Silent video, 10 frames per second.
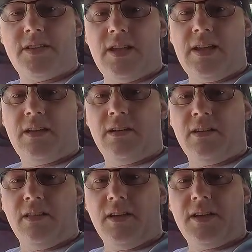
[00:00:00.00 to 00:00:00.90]
today.
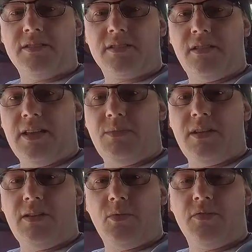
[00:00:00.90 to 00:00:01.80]
Lycaon's claiming
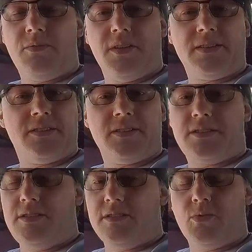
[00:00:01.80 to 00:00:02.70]
anywhere from like
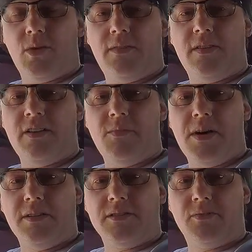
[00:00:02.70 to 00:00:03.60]
16 to 25
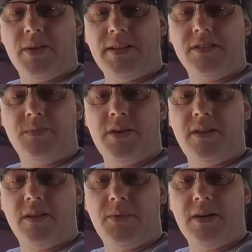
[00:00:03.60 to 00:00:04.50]
miles of range
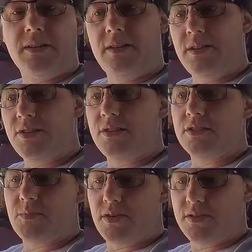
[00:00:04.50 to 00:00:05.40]
depending upon
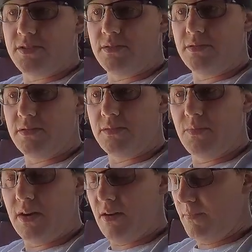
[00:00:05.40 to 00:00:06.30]
conditions, persons,
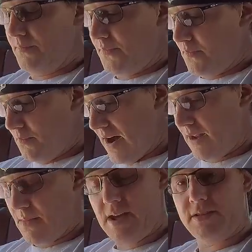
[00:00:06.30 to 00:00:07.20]

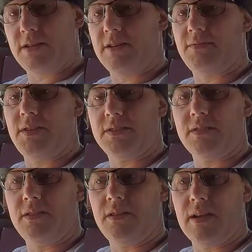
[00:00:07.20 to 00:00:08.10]
body mass.
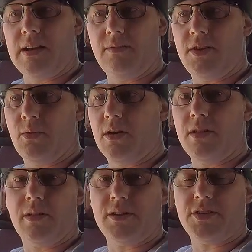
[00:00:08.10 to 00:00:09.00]
Obviously, the higher you
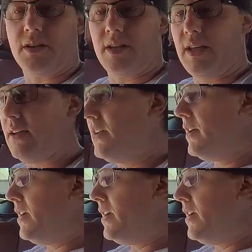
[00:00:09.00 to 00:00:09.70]
are, the less you're gonna get.